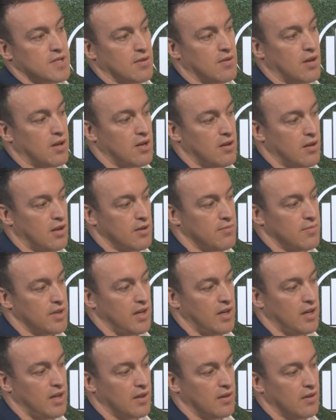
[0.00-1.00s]
because I, am
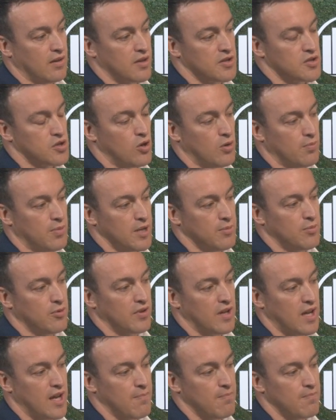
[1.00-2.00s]
in an Irish company,
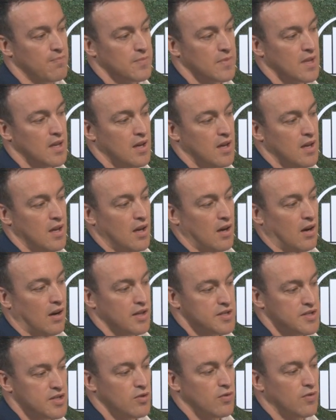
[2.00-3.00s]
but um,
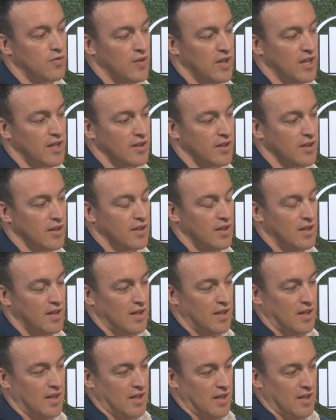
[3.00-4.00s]
I do feel
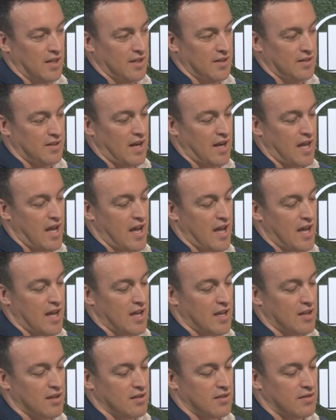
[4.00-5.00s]
that
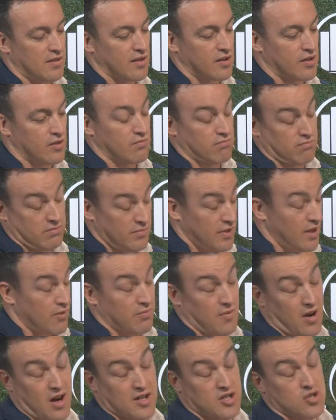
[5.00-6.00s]
uh, the you
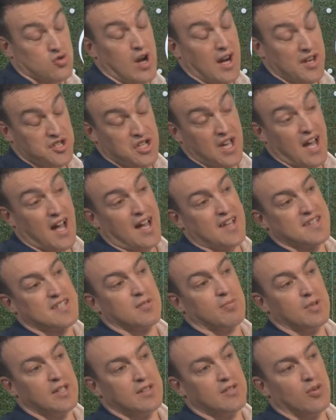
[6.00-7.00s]
know our strategy
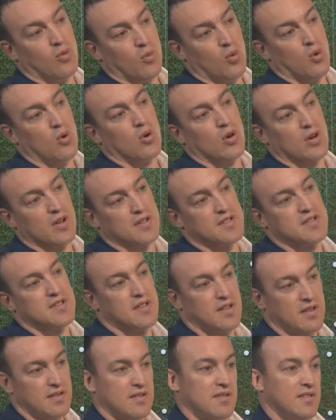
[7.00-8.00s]
has to be
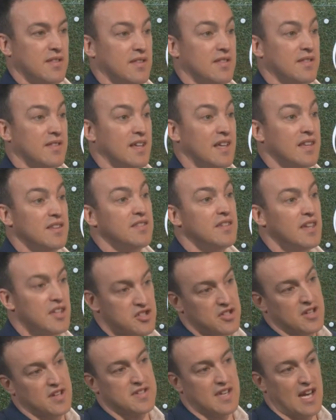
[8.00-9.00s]
towards the
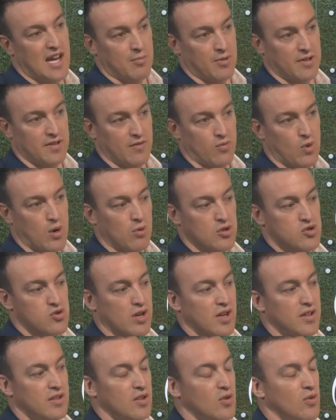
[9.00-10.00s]
indigenous element of what we're
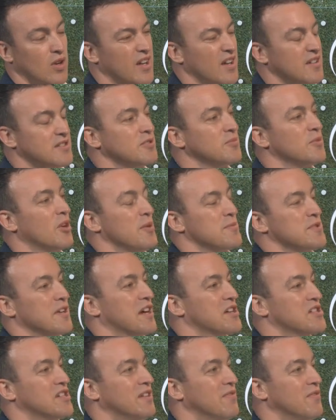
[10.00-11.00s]
trying to do. Like sometimes
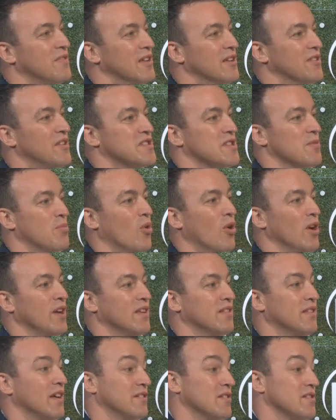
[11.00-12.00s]
I actually feel
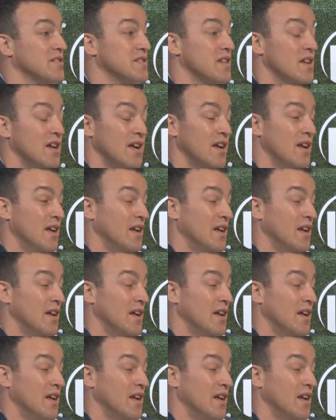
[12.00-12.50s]
disappointed that there's